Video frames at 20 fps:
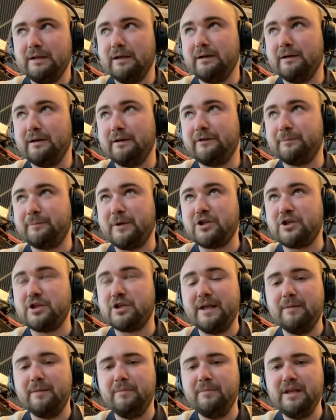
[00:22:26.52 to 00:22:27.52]
uh,
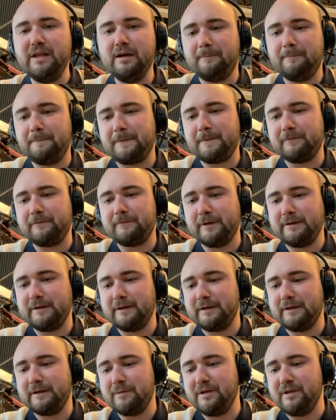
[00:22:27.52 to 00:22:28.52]
especially Emile,
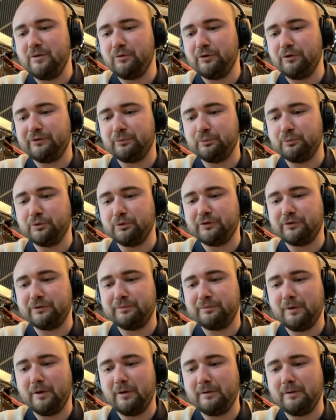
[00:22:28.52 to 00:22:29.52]
Frédéric Emile was was
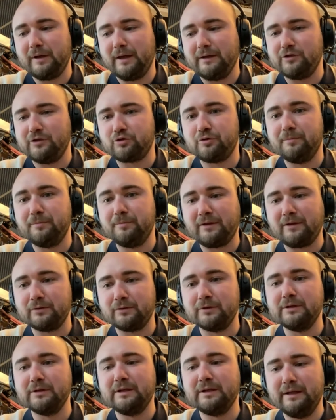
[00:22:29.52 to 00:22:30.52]

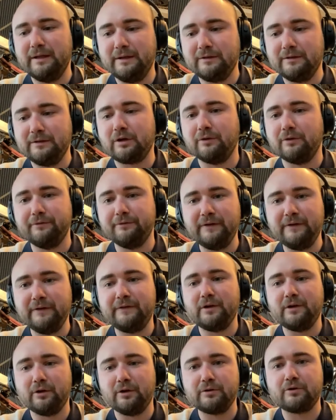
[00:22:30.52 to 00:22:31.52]
instrumental in
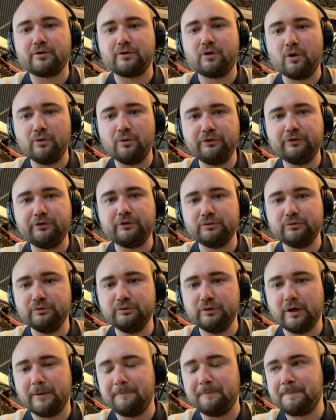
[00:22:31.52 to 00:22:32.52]
convincing other growers to
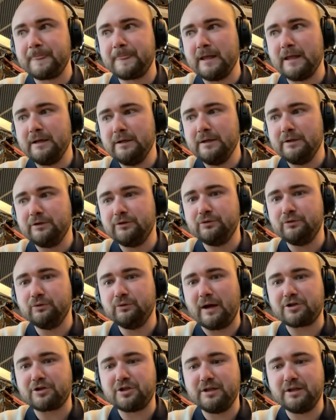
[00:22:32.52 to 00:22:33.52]
um, to
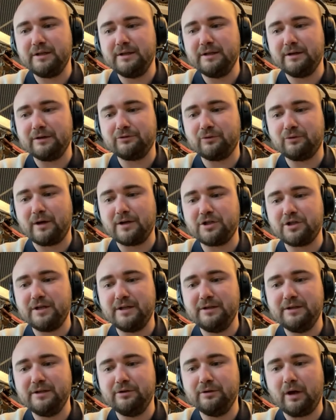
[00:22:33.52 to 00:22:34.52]
actually uh, to
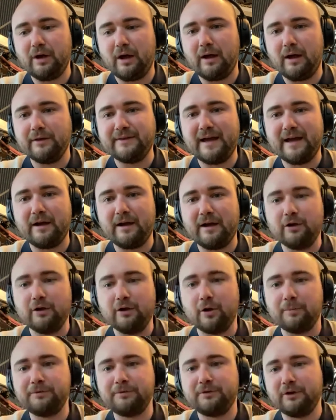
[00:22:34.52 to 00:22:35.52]
actually ad
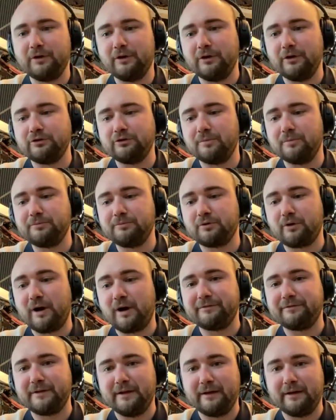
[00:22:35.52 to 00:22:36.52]
adopt uh, adopt
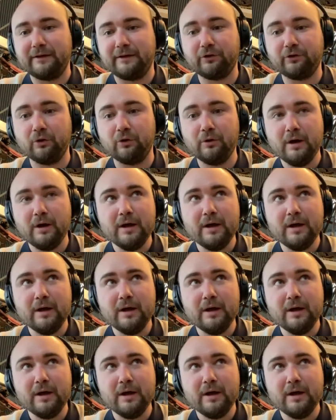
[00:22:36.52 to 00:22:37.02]
grafting. And so